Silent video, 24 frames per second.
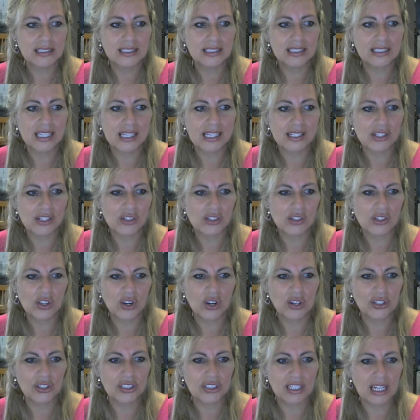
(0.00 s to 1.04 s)
there's
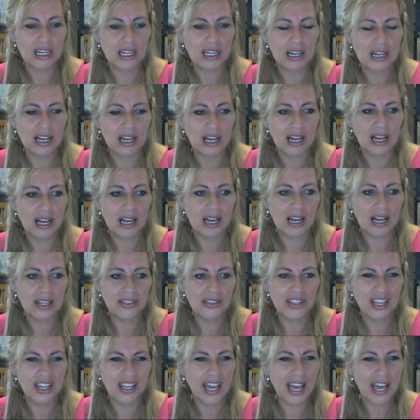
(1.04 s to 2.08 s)
not
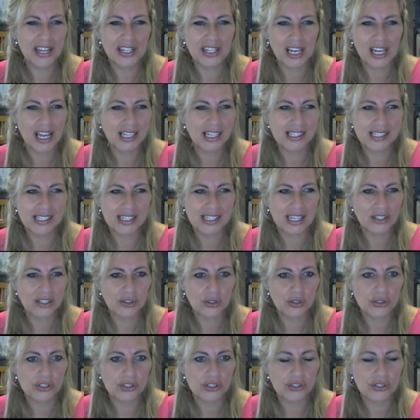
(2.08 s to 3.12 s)
the headlines
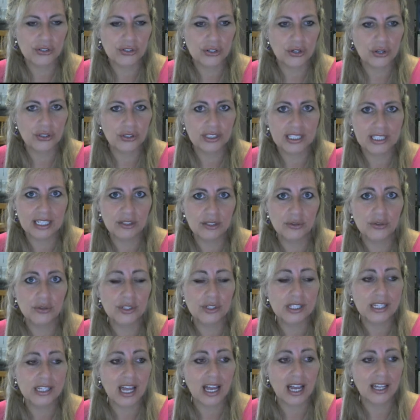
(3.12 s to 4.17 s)
don't tend to
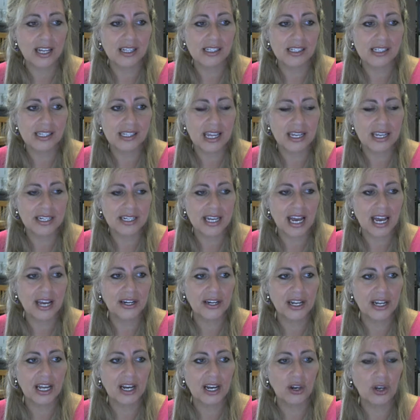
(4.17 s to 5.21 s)
stand
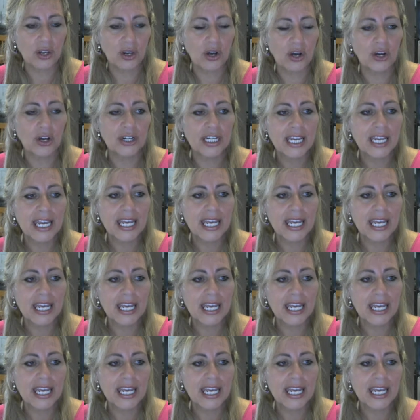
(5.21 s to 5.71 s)
out a lot.